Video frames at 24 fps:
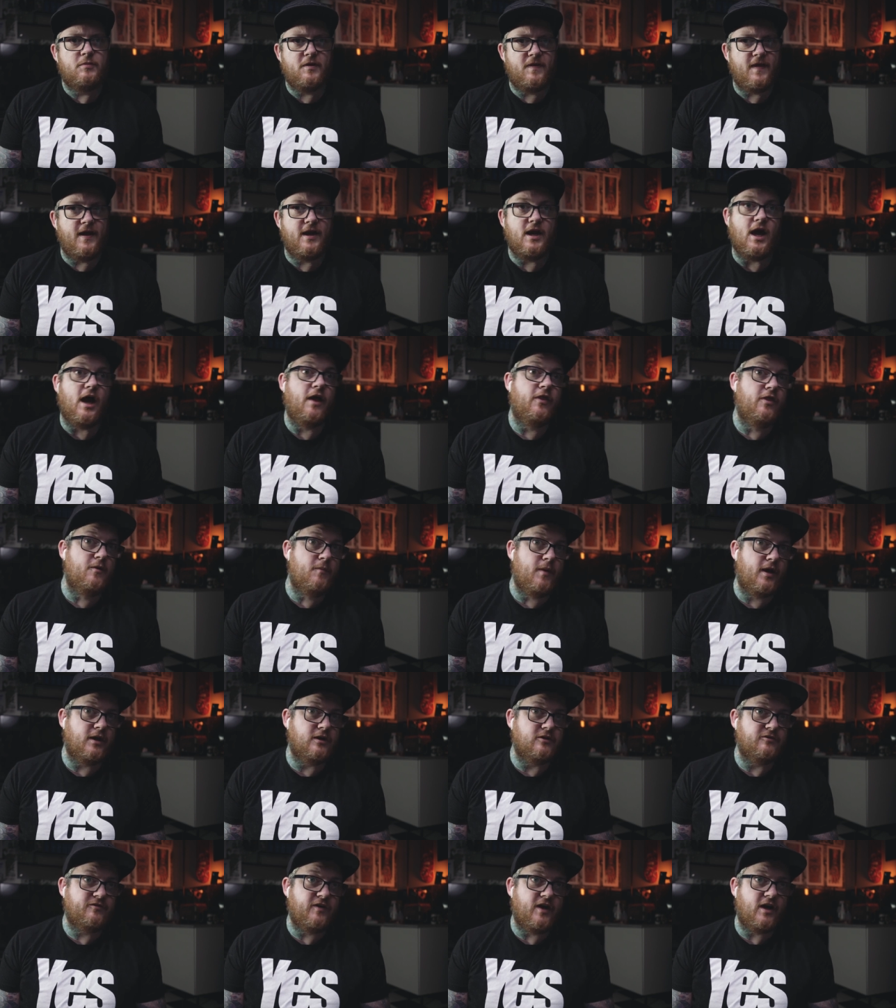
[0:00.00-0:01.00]
But then other
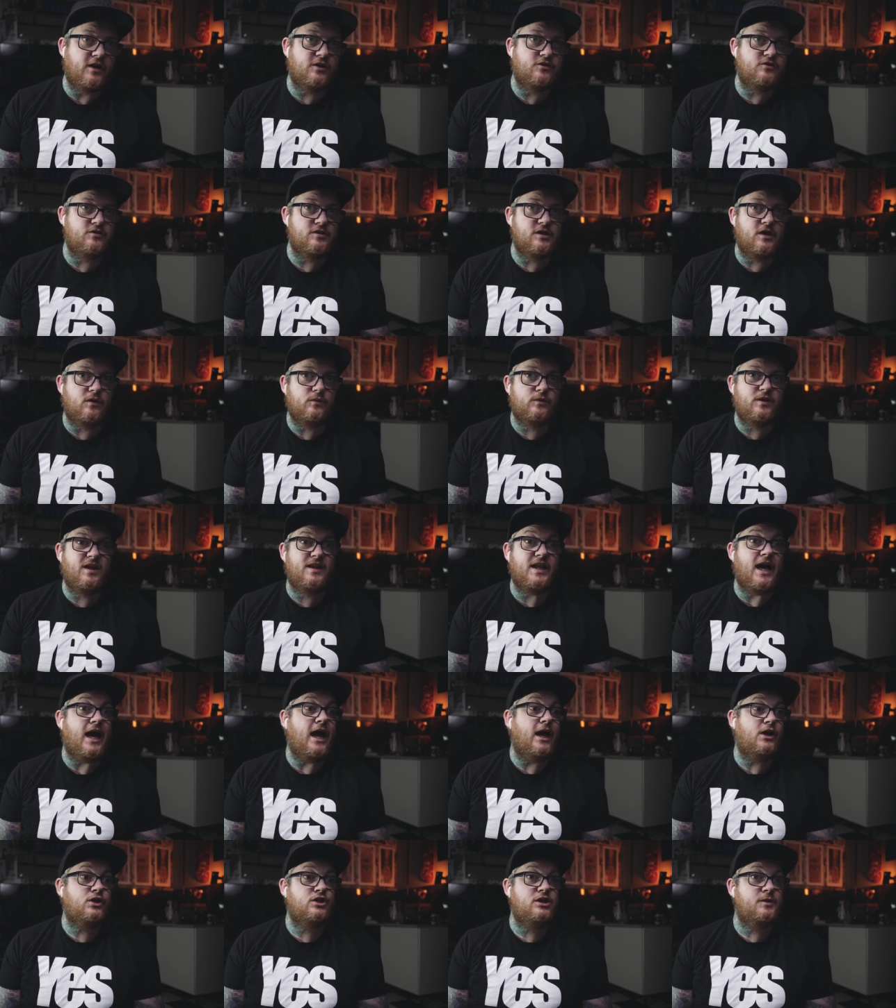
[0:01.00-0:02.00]
manufacturers out there
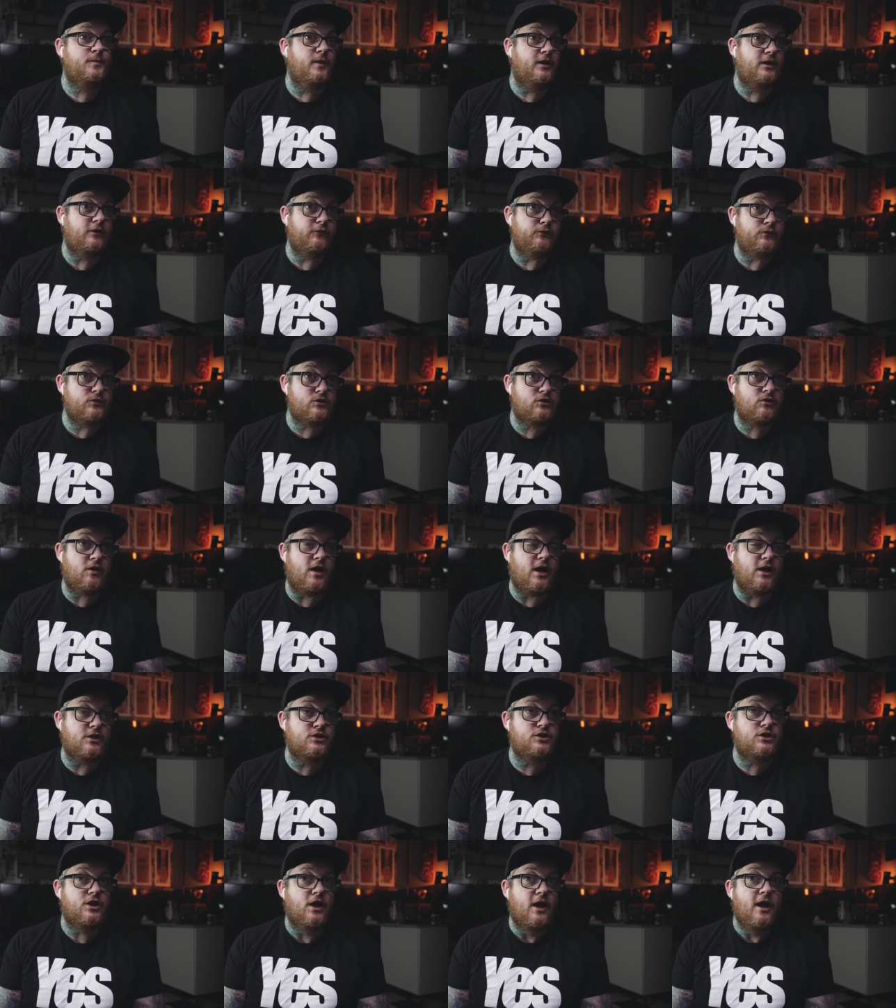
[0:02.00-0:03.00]
that actually make from
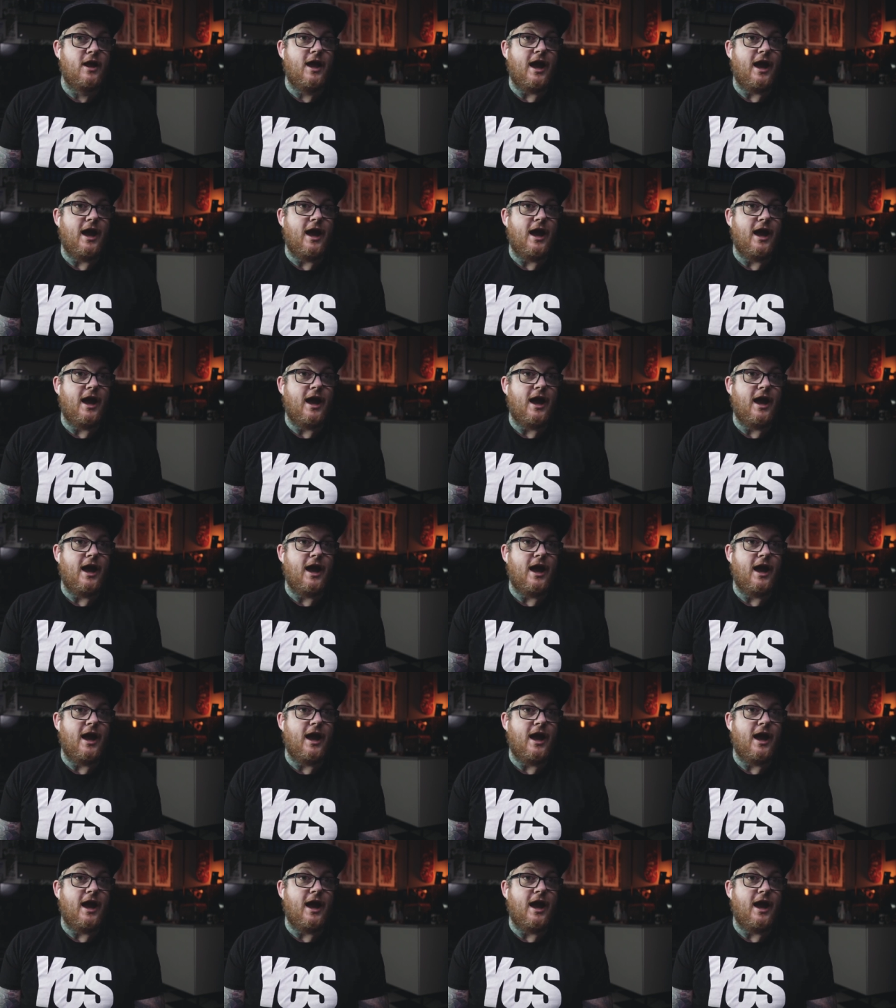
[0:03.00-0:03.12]
scratch